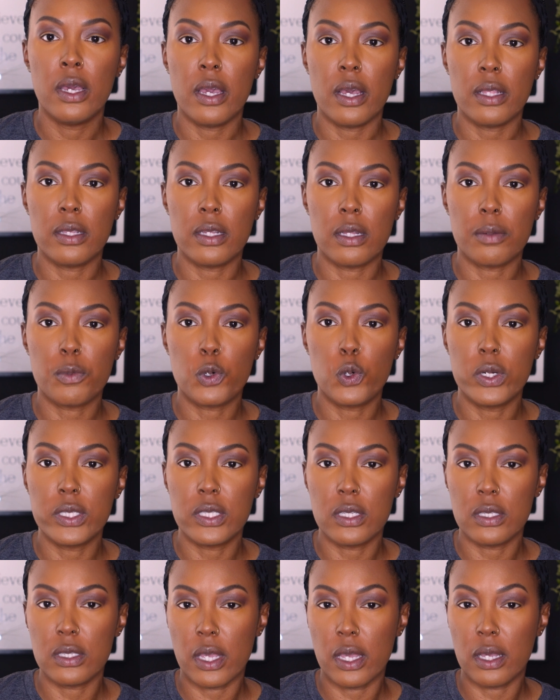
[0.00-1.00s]
And then I'm going
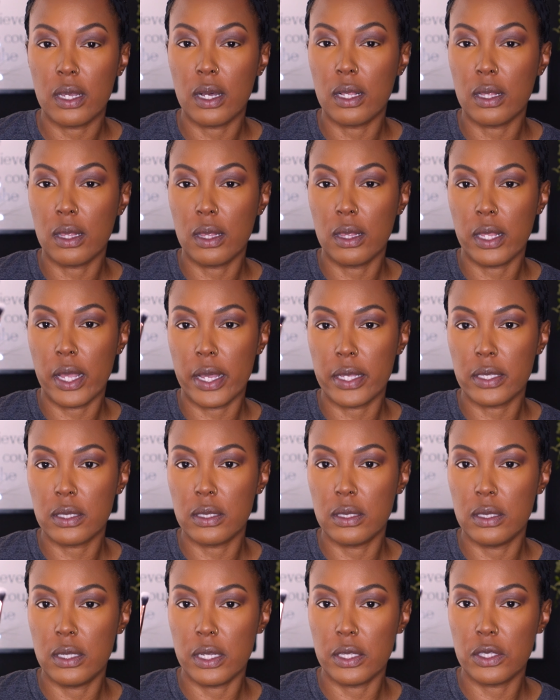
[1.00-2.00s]
to take a less
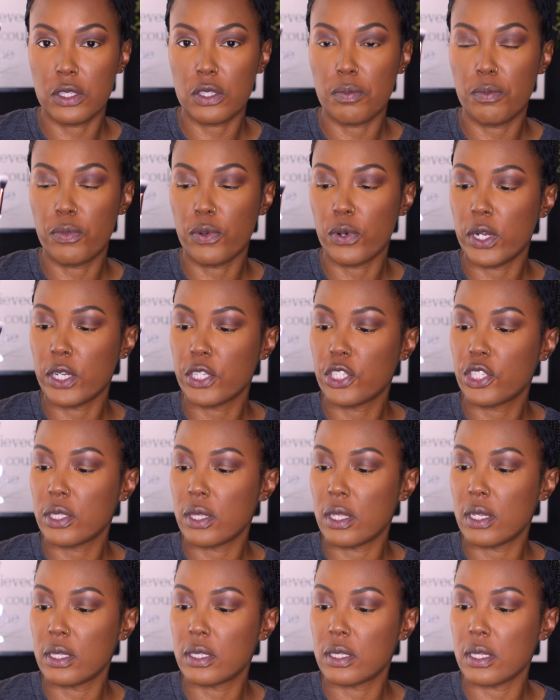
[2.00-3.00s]
dense brush.
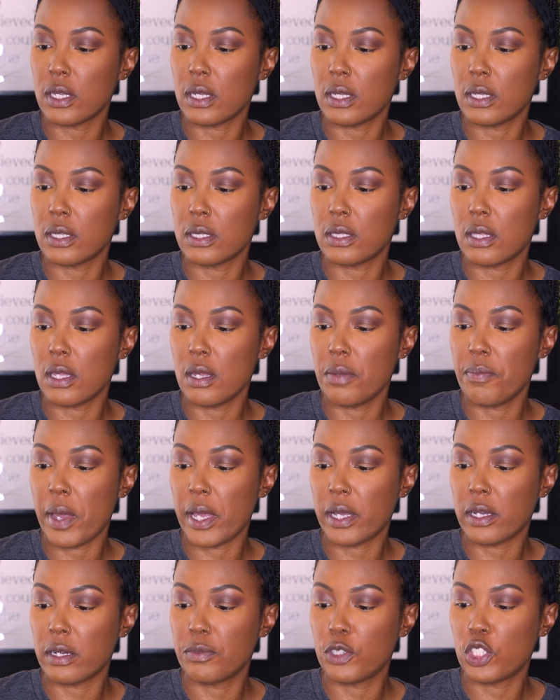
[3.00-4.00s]
This is the
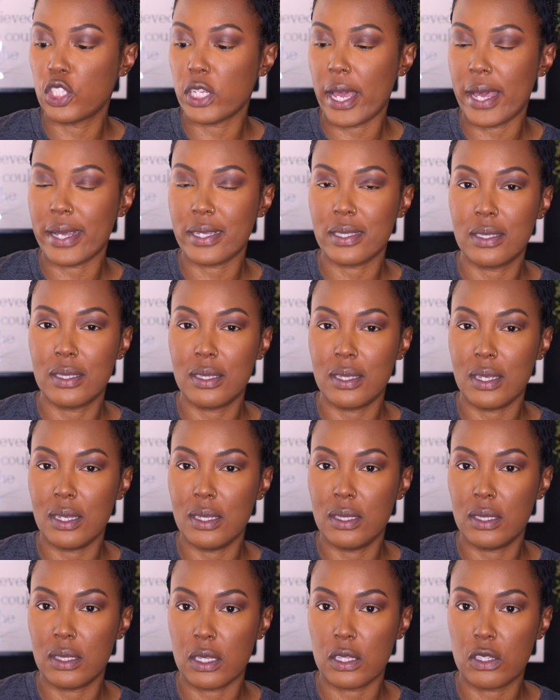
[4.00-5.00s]
Makeup Shack
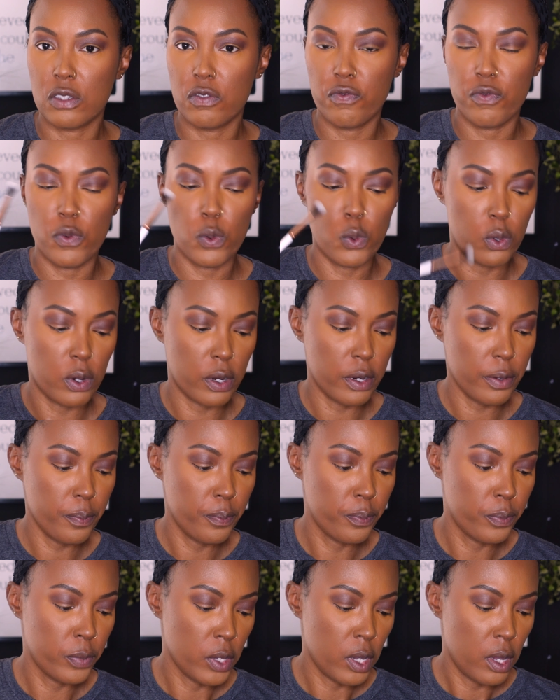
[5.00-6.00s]
T64.
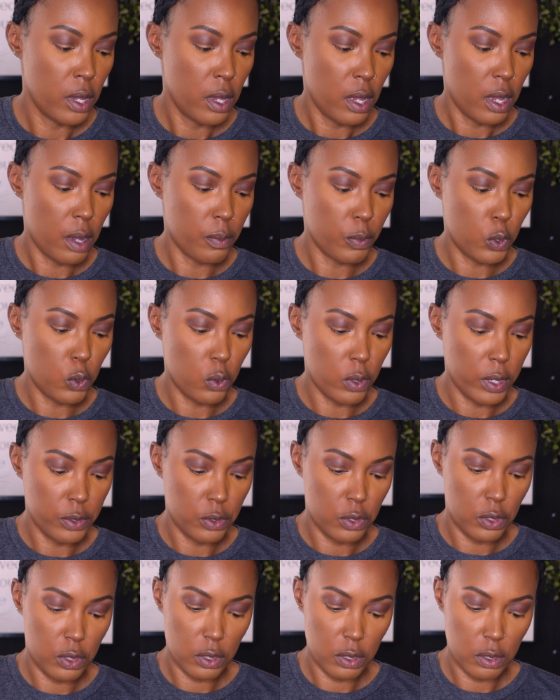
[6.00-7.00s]
I'm going
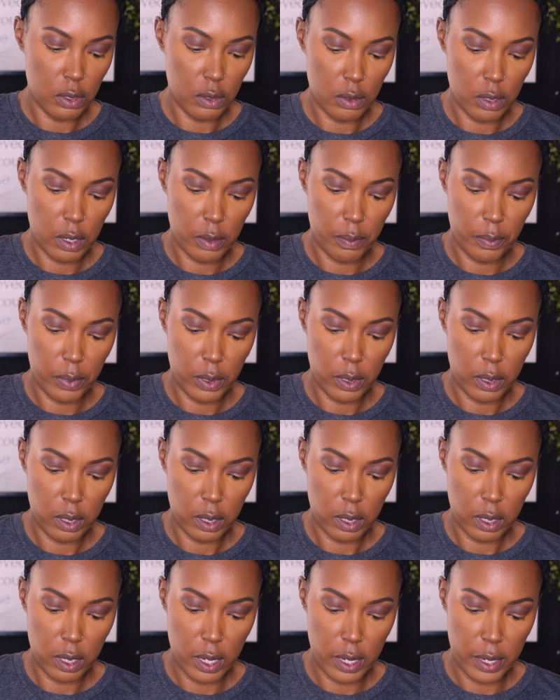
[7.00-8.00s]
to
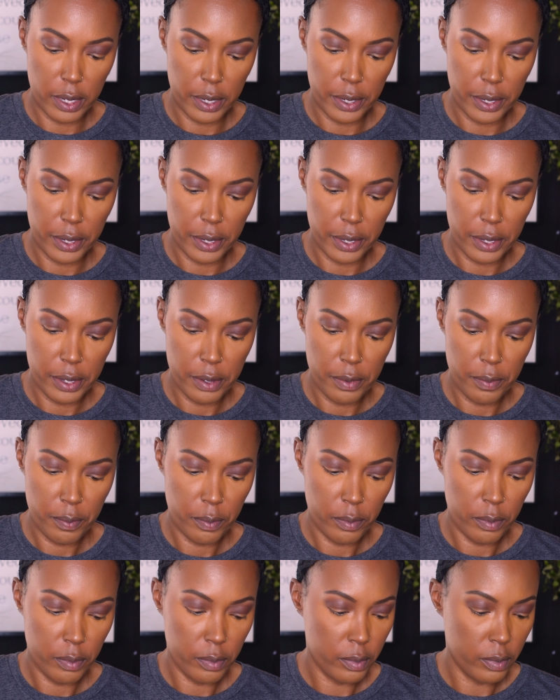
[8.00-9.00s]
apply
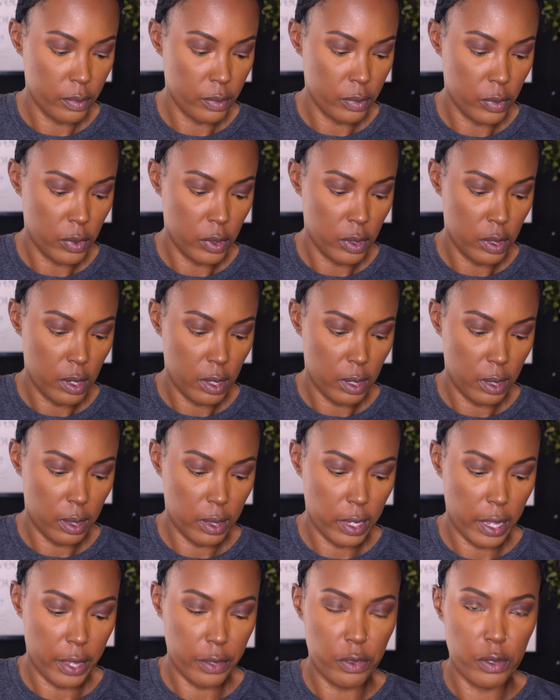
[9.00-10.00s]

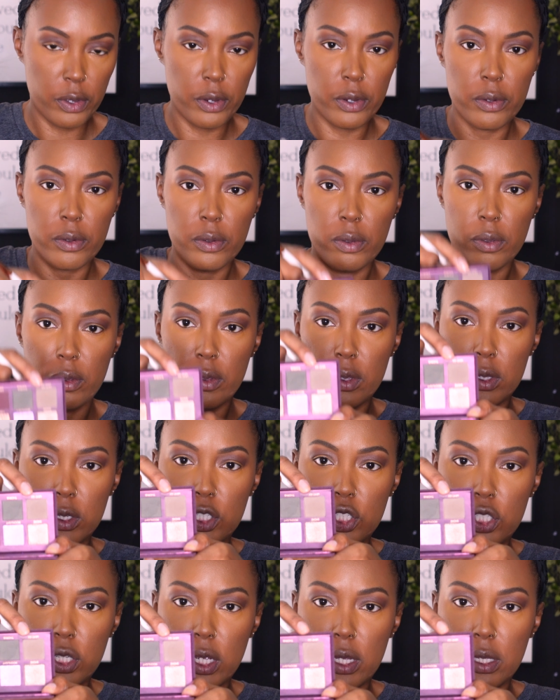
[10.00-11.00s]
leather, this
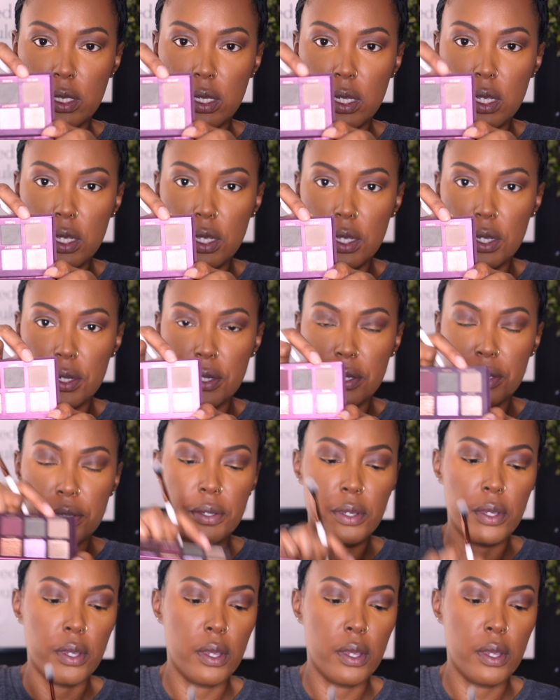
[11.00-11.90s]
shade here.